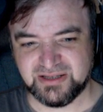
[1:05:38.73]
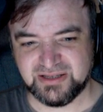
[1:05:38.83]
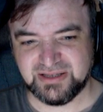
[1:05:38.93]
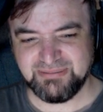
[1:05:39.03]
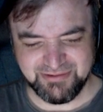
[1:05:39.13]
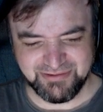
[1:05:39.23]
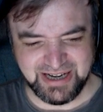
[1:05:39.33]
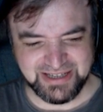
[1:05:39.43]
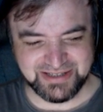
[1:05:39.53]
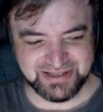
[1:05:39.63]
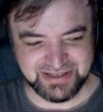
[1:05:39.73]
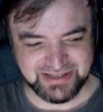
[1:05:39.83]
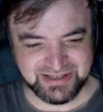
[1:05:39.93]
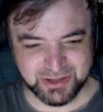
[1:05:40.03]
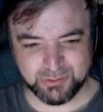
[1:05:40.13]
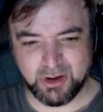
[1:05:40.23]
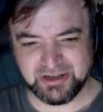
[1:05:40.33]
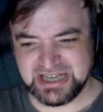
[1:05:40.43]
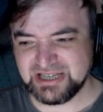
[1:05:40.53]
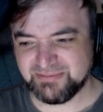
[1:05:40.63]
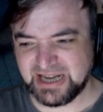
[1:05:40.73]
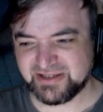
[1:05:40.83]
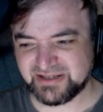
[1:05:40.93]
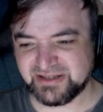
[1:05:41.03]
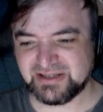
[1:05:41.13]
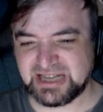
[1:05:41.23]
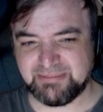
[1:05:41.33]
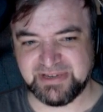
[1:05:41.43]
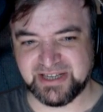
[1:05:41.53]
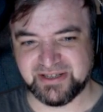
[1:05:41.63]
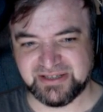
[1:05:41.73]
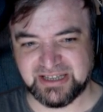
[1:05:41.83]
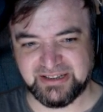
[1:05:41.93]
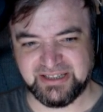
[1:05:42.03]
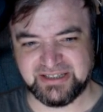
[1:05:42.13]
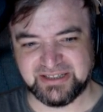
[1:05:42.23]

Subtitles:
Am I right? Squad is a Mexican company, I think.